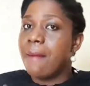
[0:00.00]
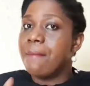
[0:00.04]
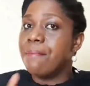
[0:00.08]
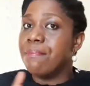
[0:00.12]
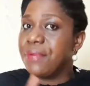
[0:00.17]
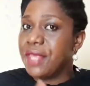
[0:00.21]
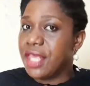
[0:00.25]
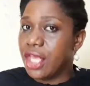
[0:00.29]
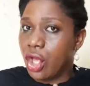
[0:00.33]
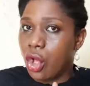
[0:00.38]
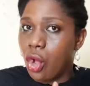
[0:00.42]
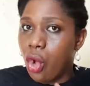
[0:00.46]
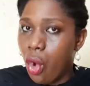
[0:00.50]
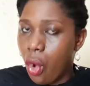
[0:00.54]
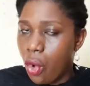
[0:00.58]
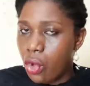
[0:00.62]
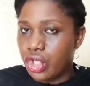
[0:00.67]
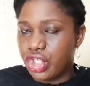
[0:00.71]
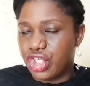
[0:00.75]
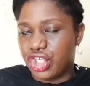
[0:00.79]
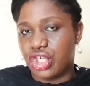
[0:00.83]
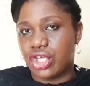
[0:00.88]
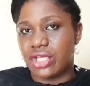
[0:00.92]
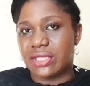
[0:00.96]
Be
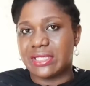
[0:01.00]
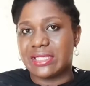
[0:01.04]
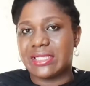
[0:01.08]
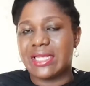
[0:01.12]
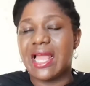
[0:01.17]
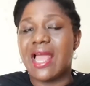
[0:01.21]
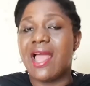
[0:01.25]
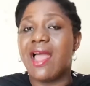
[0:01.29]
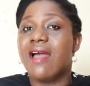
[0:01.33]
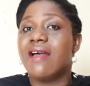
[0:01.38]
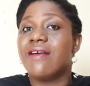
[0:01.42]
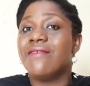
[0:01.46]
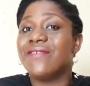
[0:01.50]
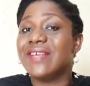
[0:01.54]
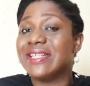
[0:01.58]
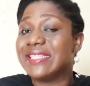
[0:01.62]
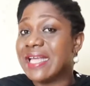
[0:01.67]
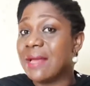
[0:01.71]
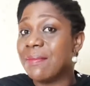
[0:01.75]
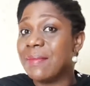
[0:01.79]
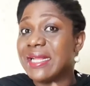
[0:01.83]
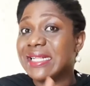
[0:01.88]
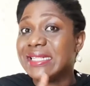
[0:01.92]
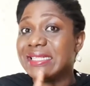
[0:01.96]
cautious.
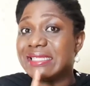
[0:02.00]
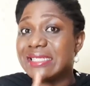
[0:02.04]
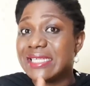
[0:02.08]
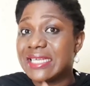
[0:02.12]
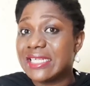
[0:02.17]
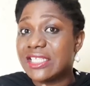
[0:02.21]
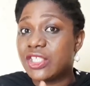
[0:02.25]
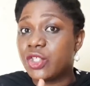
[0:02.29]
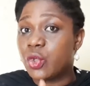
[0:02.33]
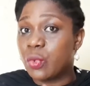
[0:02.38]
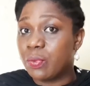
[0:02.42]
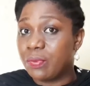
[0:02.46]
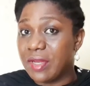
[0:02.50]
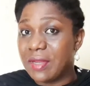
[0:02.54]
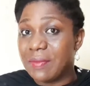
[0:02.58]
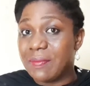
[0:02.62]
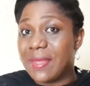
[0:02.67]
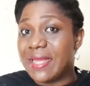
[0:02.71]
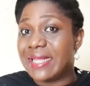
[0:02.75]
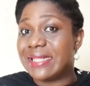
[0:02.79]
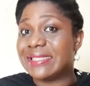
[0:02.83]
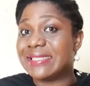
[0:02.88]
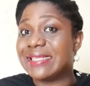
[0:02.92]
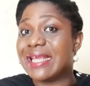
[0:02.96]
Vitamin D
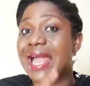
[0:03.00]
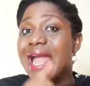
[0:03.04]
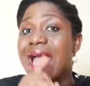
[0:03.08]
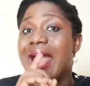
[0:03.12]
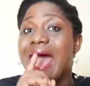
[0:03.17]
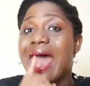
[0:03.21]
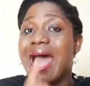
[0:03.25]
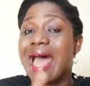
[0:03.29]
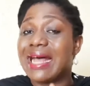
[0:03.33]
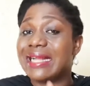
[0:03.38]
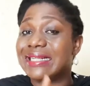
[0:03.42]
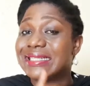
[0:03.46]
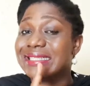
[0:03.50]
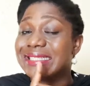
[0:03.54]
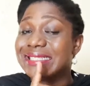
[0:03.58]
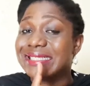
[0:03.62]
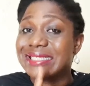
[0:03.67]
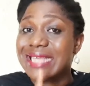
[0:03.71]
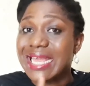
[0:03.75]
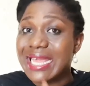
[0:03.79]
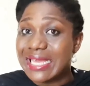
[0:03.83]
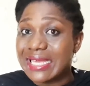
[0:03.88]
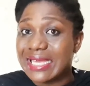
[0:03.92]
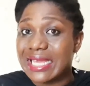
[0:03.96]
supplements are
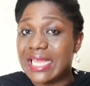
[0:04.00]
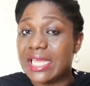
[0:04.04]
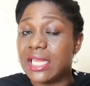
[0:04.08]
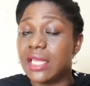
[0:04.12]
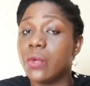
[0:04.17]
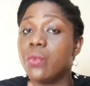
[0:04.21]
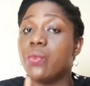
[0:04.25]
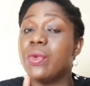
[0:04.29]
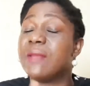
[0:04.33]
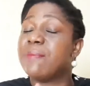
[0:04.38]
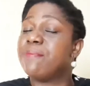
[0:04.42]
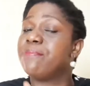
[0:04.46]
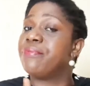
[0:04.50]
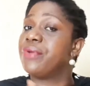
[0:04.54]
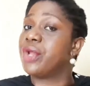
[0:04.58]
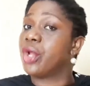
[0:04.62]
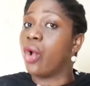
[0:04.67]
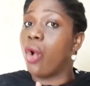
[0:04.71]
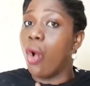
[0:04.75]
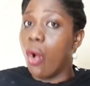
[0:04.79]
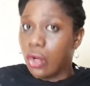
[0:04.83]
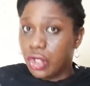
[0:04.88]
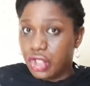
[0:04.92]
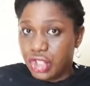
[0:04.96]
taken with
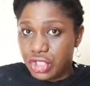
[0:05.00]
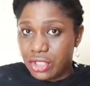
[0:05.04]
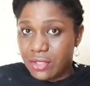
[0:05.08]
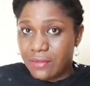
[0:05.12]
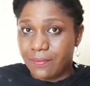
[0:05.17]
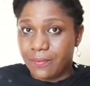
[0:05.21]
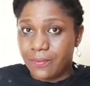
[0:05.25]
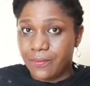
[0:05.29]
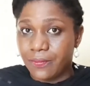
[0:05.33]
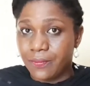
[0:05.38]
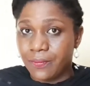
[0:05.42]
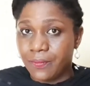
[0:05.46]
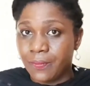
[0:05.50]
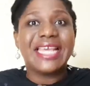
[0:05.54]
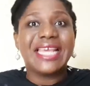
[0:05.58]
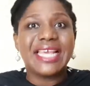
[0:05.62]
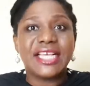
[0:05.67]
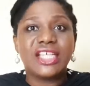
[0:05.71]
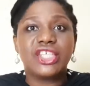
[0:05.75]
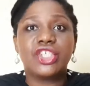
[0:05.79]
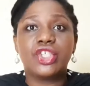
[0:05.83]
precaution. Please